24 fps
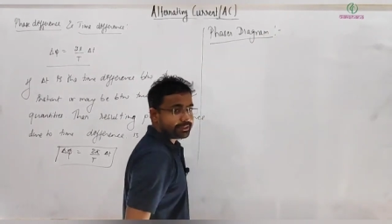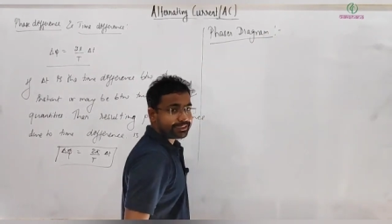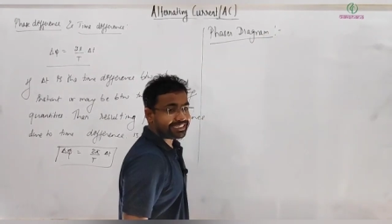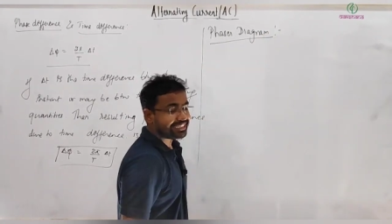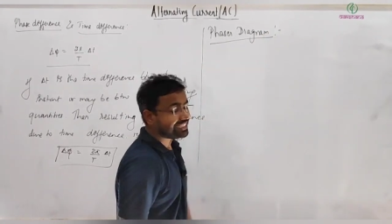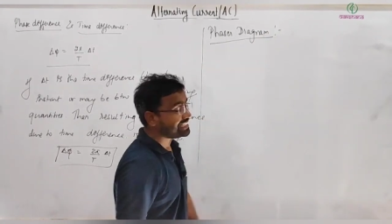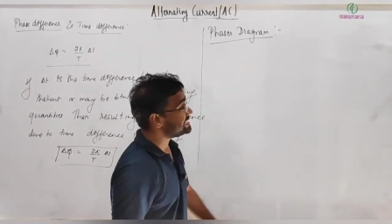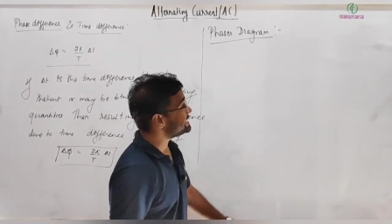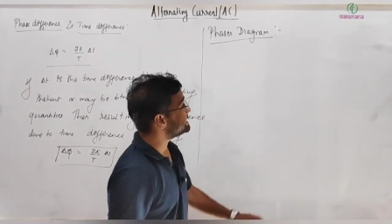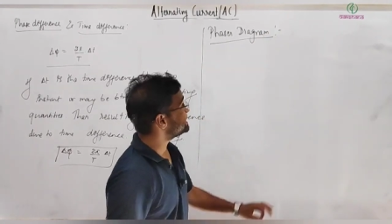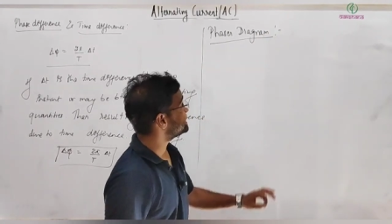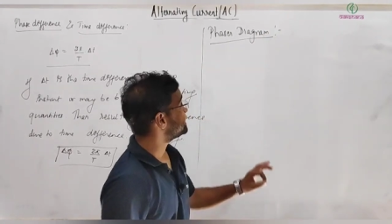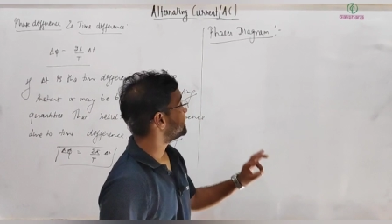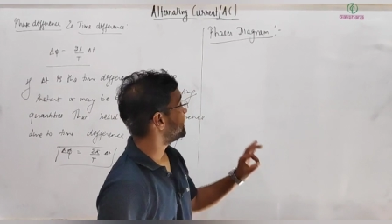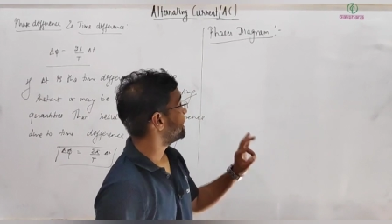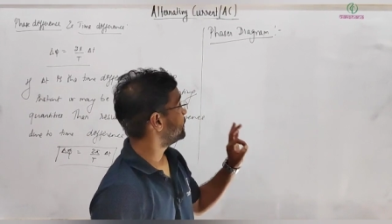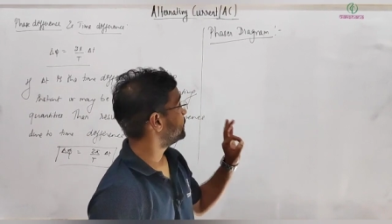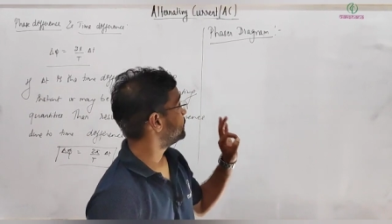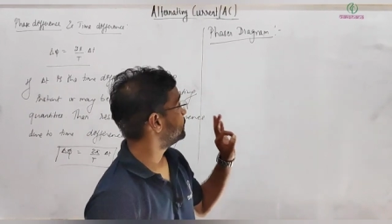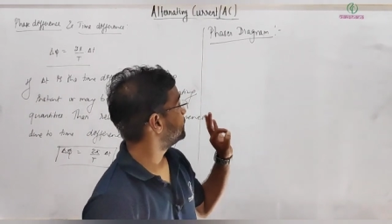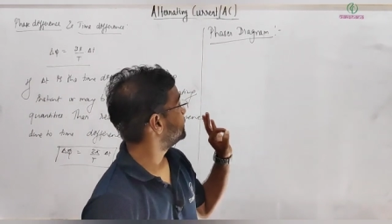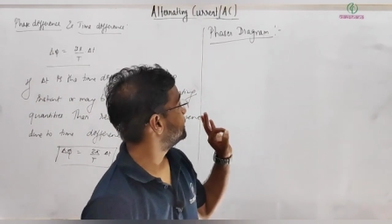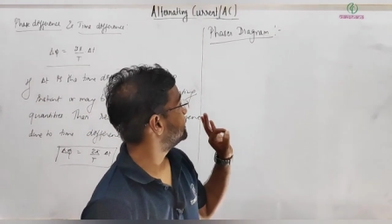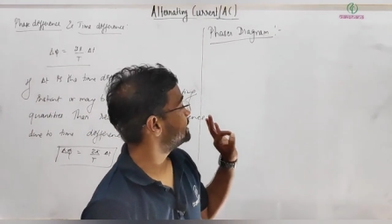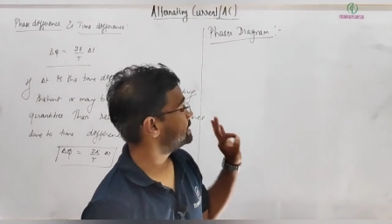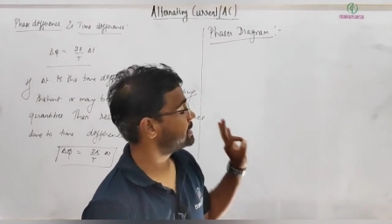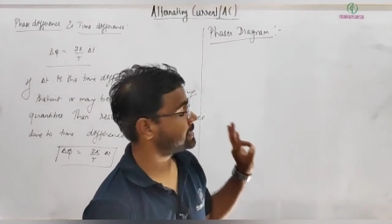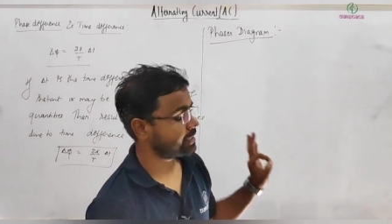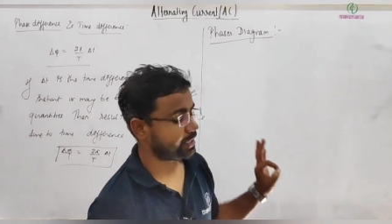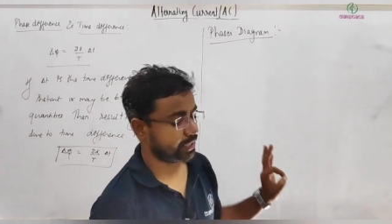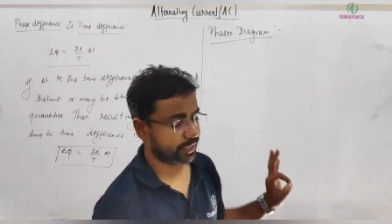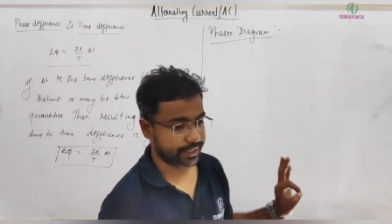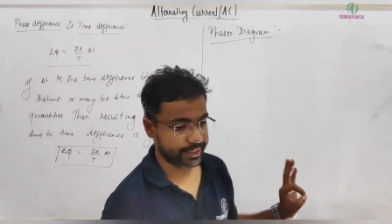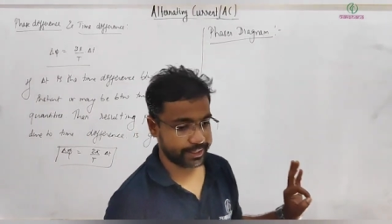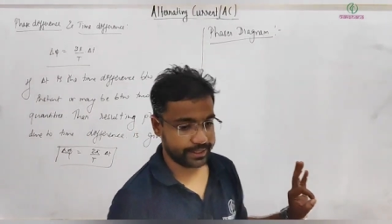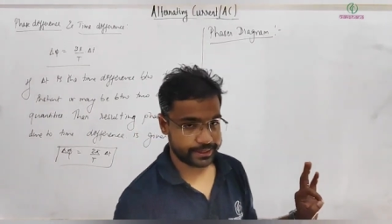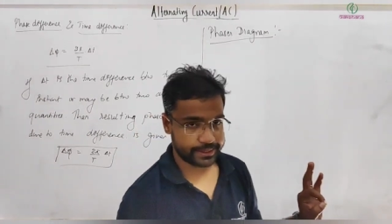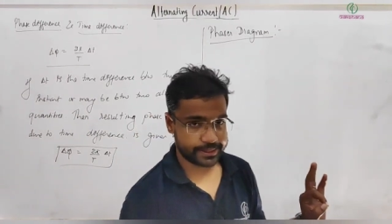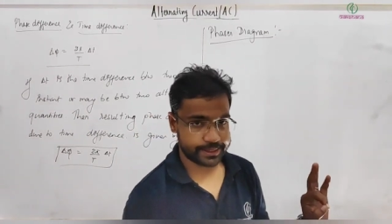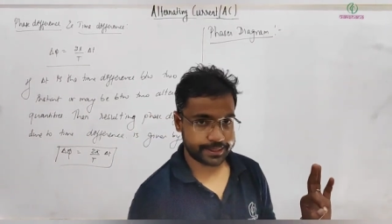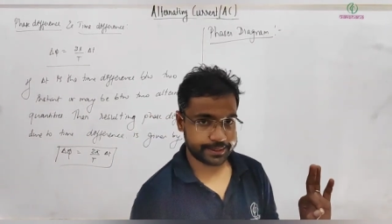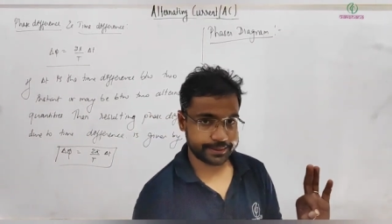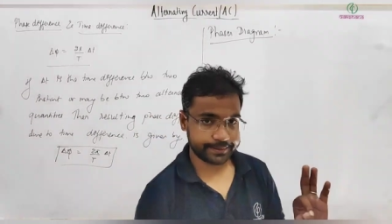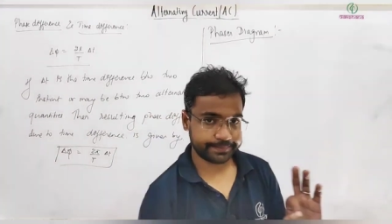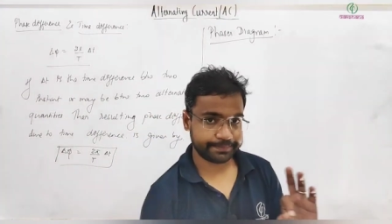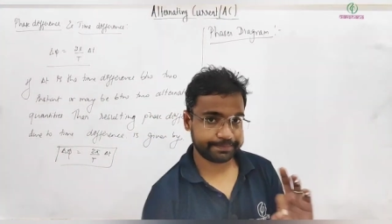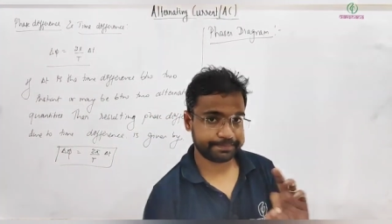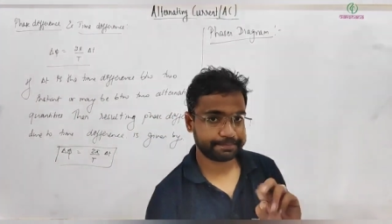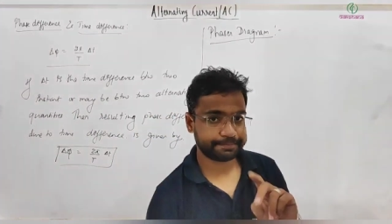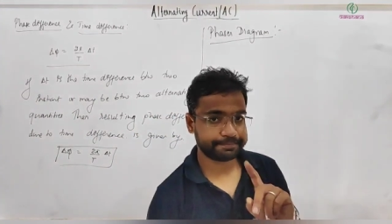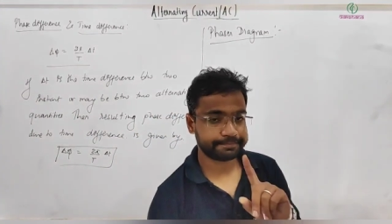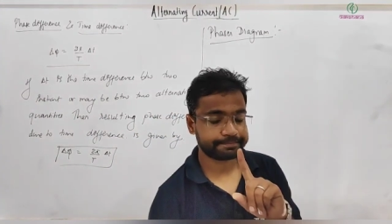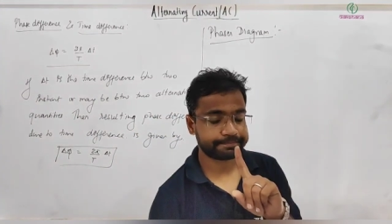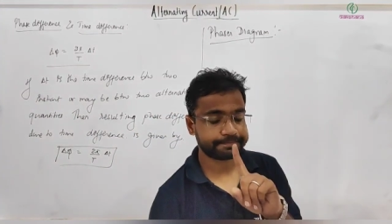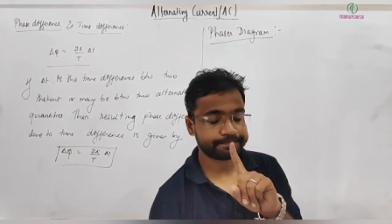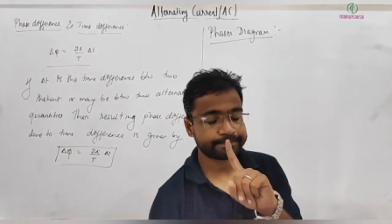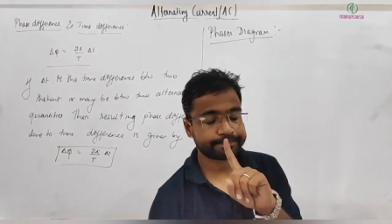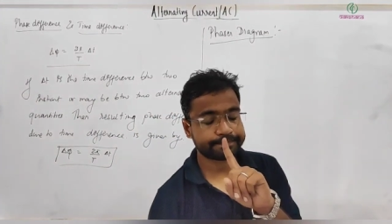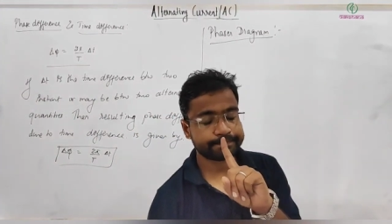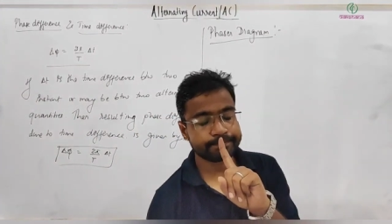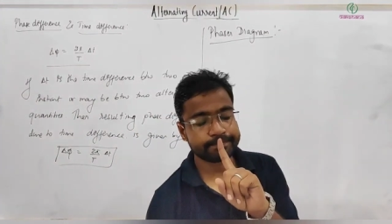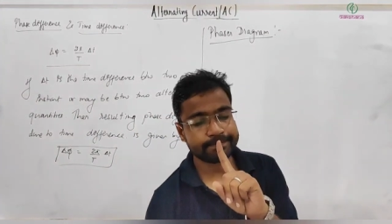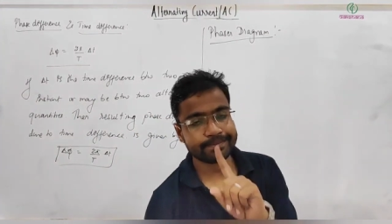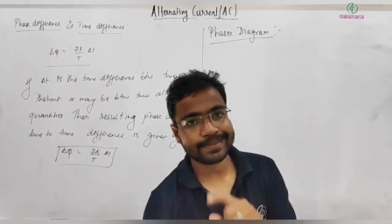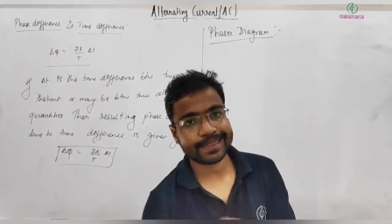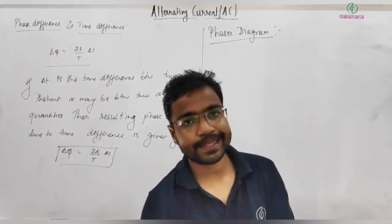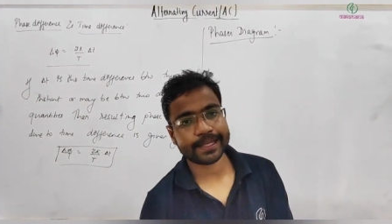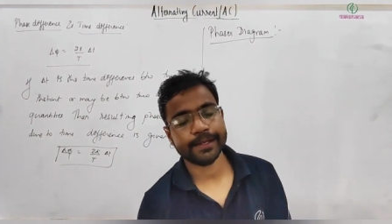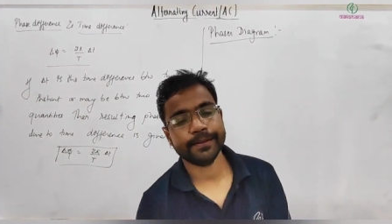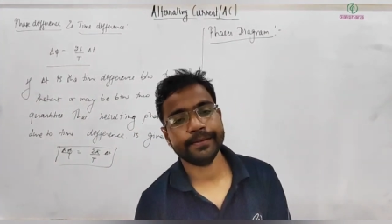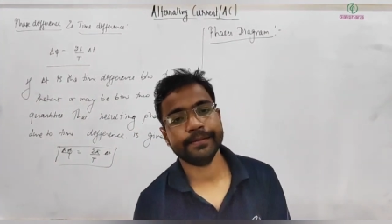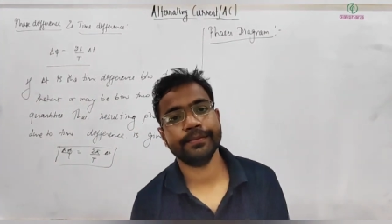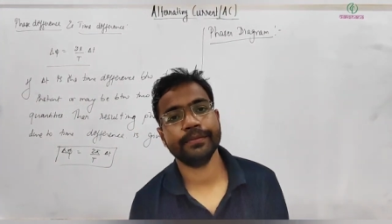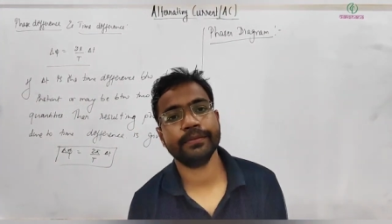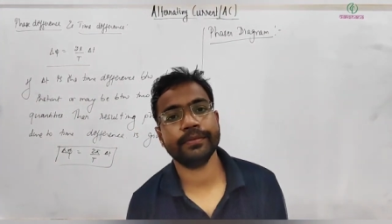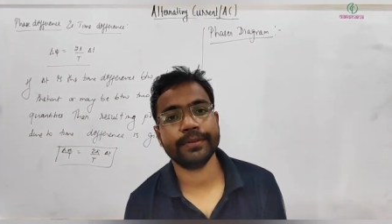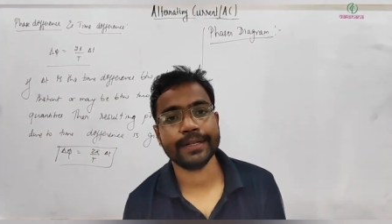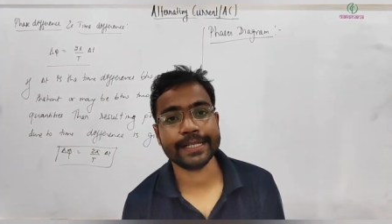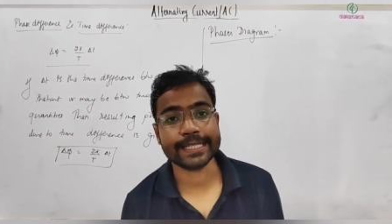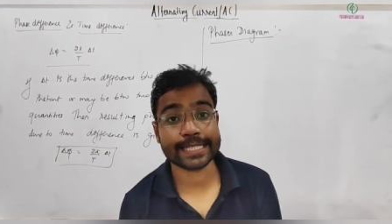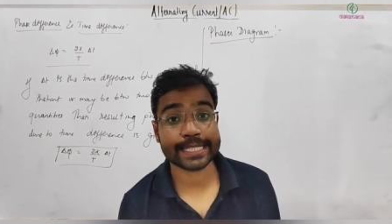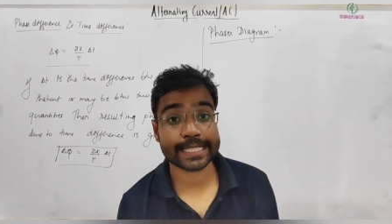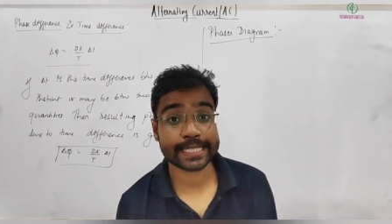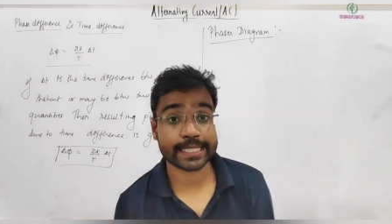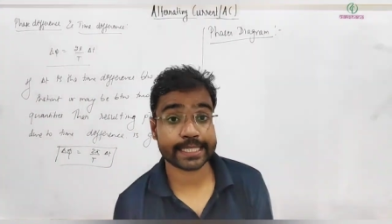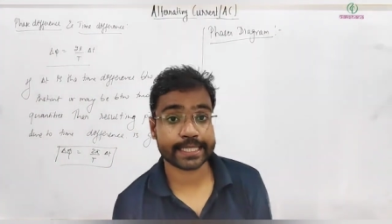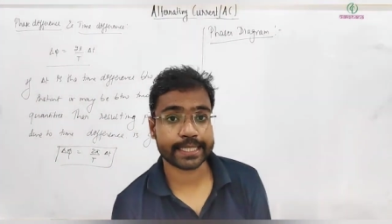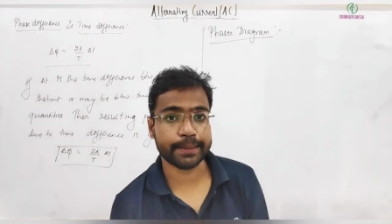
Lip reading: Let's try to understand it. First